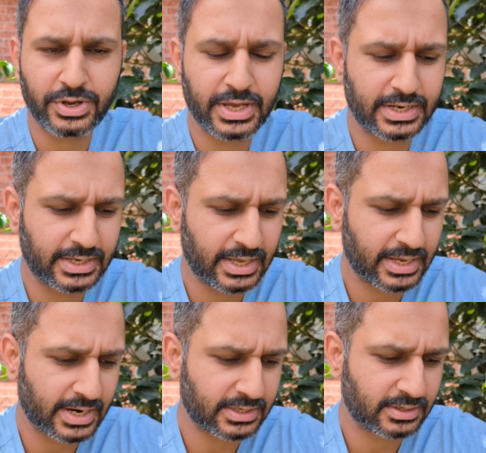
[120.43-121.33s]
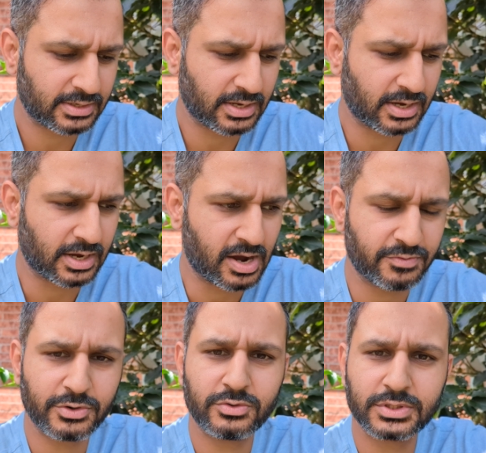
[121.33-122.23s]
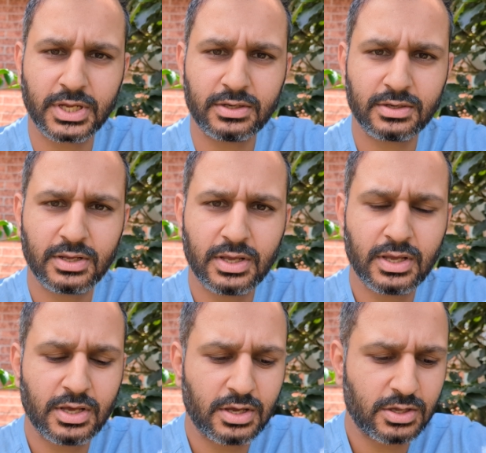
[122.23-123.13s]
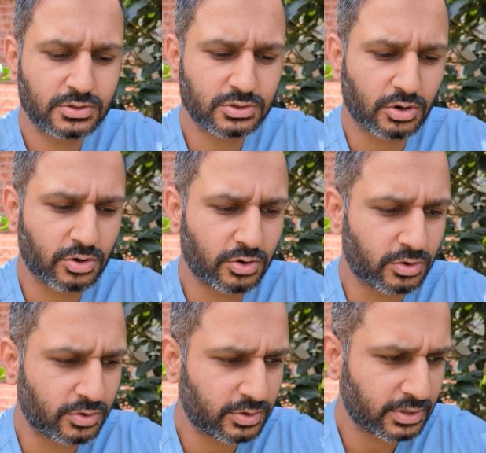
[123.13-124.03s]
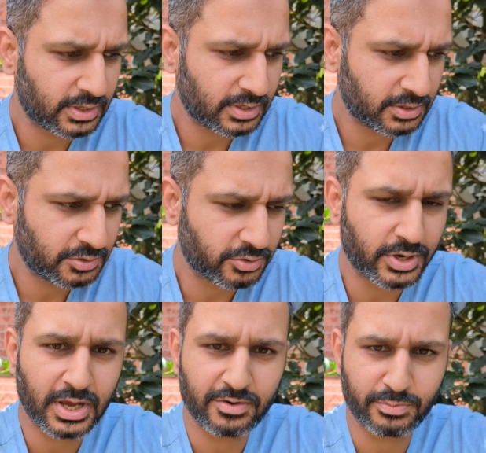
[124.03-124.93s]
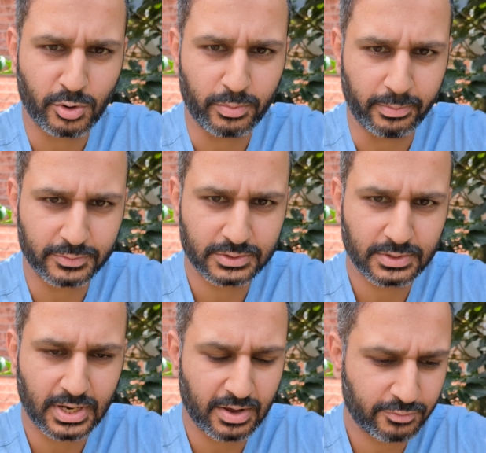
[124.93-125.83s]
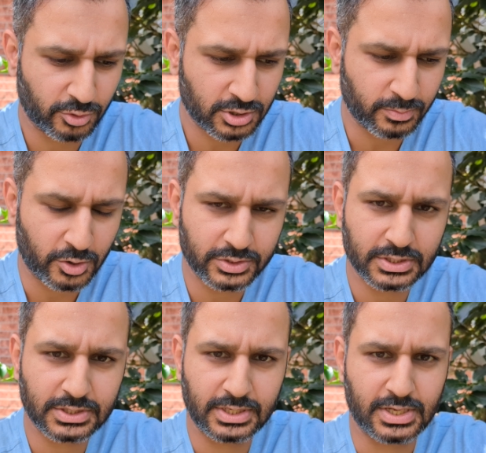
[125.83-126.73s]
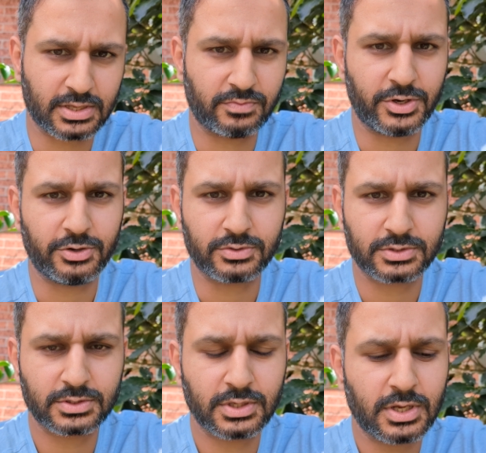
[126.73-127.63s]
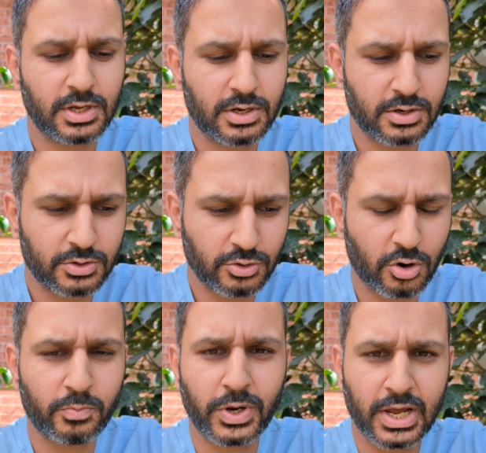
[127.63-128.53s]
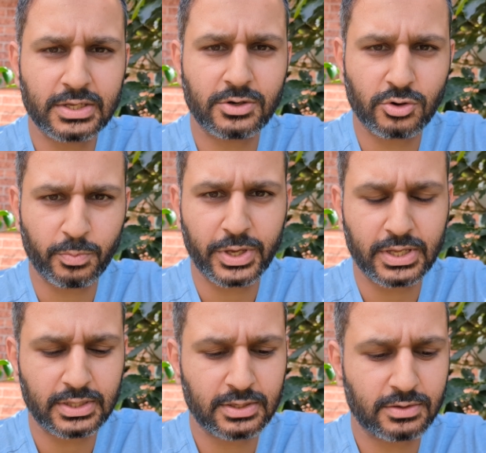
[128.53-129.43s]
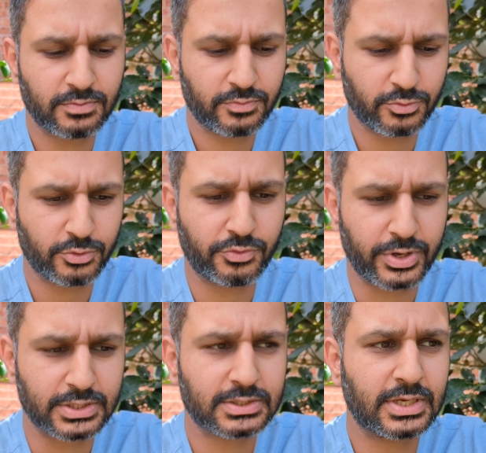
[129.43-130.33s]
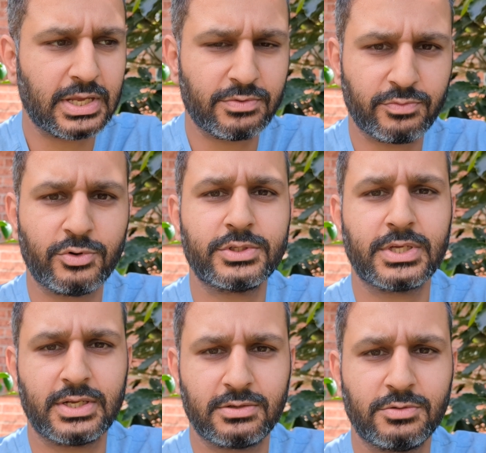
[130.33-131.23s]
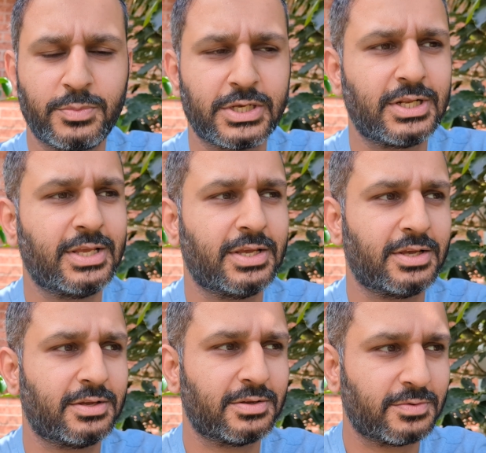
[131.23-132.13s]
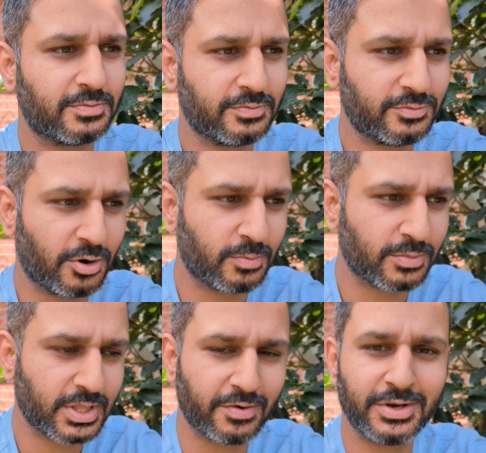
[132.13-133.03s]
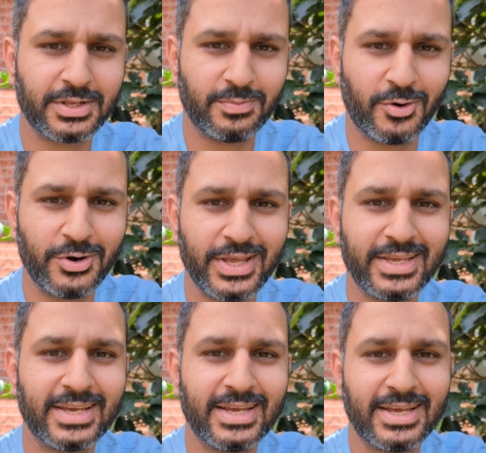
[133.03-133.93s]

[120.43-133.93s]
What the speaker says: tree and they get afternoon sun, so you're gonna have problems, and I've talked about this in other videos. Don't plant the tropical fruit trees in full sun, especially from 7 in the morning